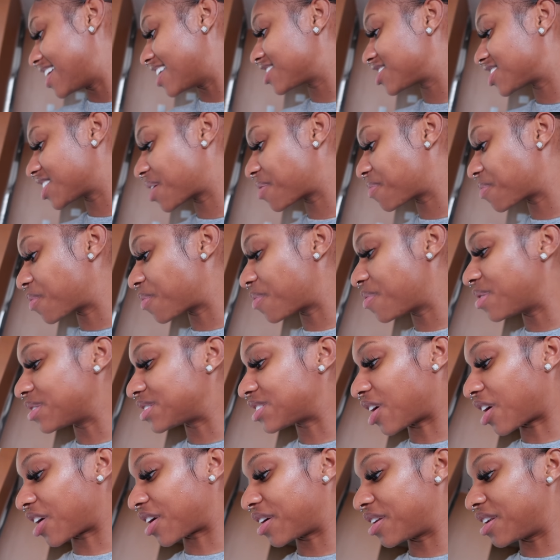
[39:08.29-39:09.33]
Yesterday when we was
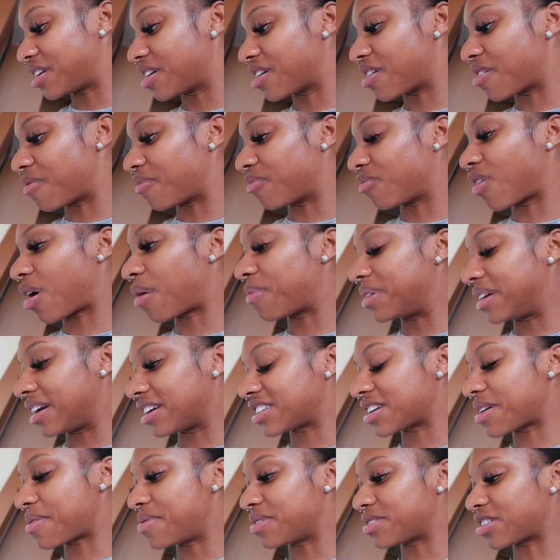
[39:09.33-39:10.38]
talking to Robbie,
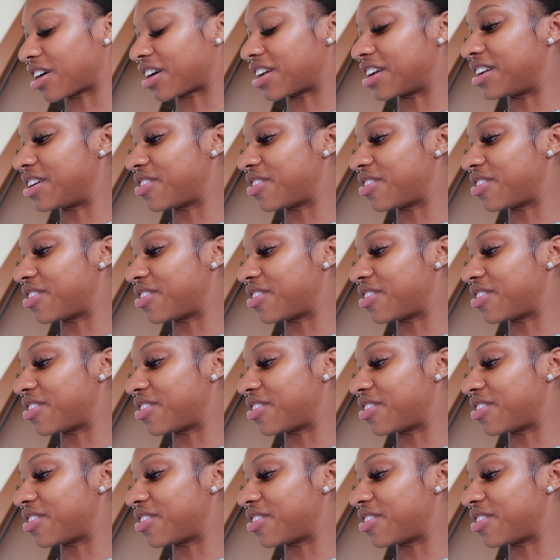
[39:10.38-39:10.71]
yesterday when we was talking